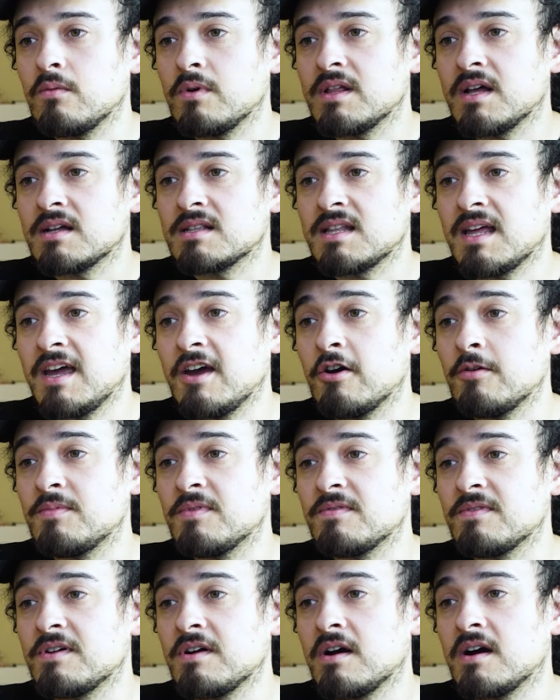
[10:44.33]
without the help
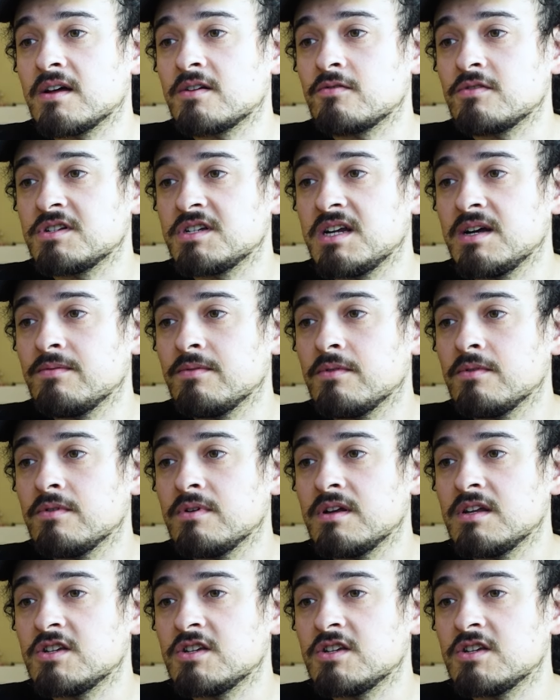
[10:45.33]
of God or devil.